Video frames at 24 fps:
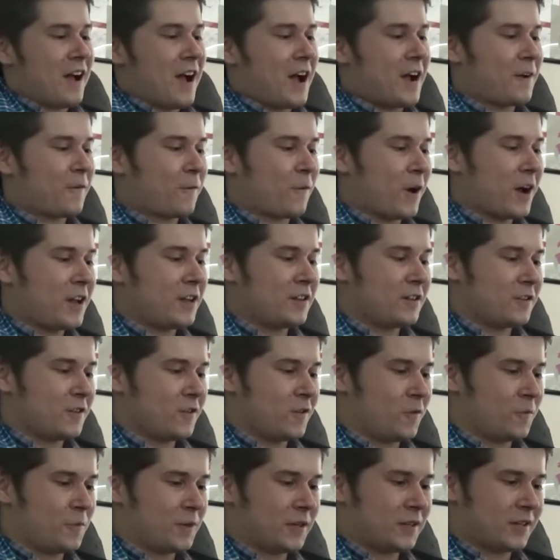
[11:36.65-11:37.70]
I write
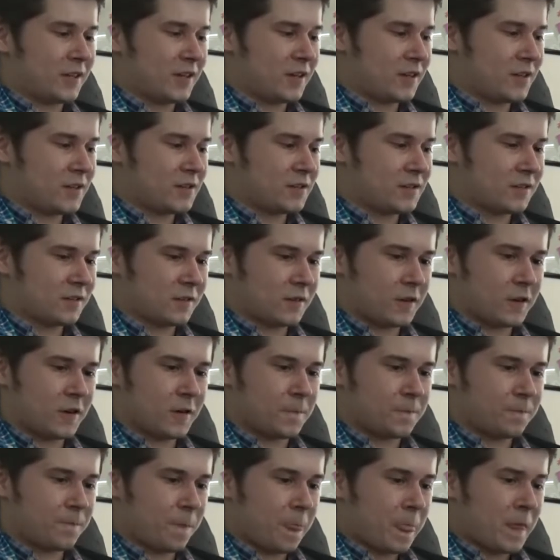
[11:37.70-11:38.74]
you
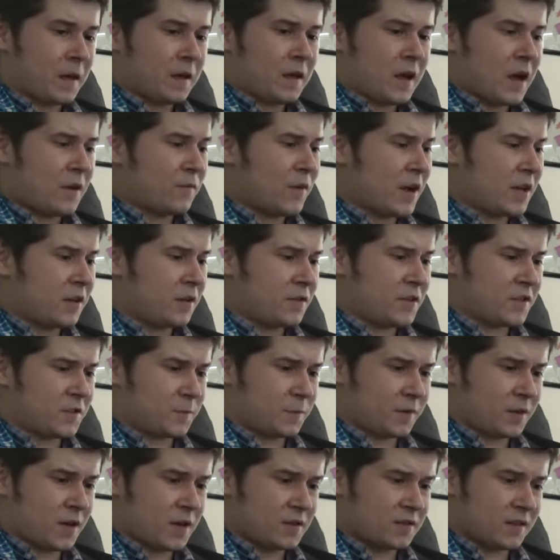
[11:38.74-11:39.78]
this
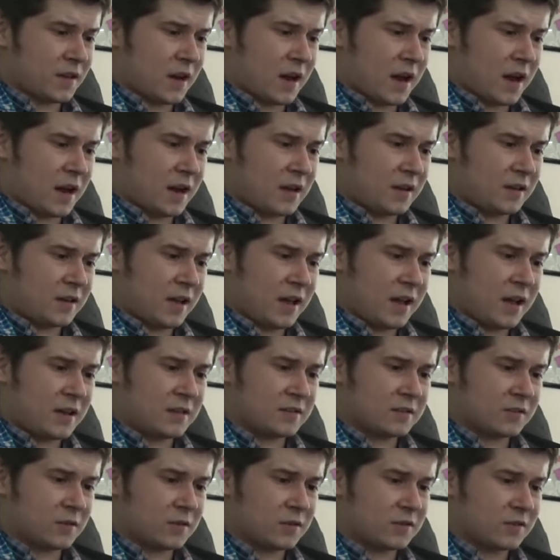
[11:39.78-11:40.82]
because I
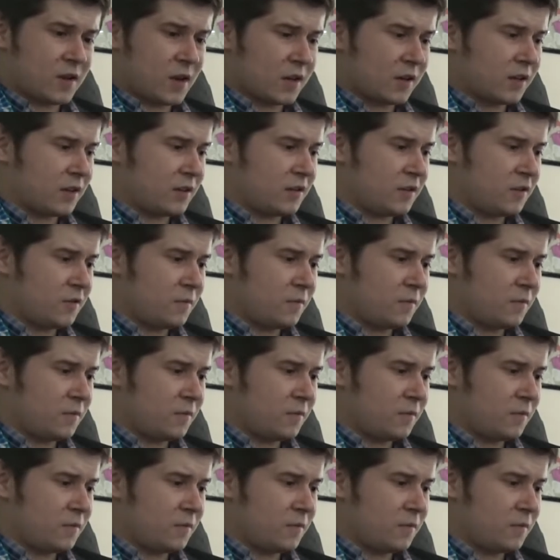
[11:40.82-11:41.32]
can, so suck it.